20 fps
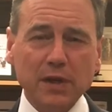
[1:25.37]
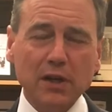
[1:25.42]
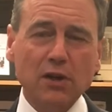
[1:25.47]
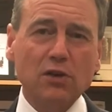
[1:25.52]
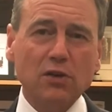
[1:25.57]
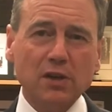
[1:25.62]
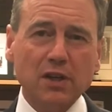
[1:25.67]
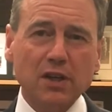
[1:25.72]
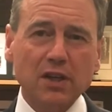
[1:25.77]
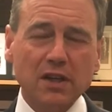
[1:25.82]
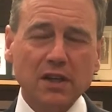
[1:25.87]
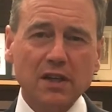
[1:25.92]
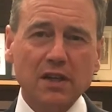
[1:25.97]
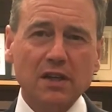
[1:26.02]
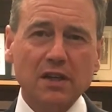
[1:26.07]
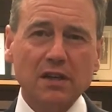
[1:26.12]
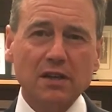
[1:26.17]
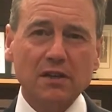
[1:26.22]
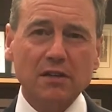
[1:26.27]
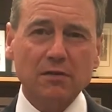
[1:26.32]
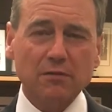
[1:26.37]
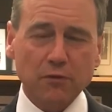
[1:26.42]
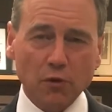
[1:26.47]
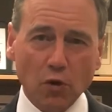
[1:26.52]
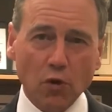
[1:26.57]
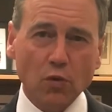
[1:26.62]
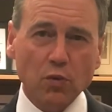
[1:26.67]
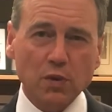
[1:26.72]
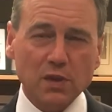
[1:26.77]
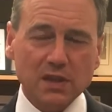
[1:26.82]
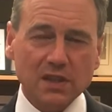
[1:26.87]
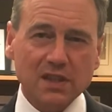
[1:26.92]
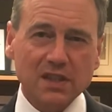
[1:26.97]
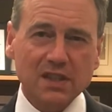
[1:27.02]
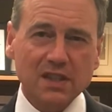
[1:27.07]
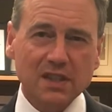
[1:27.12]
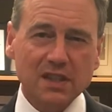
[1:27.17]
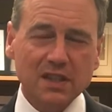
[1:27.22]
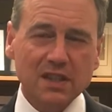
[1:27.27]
look forwards,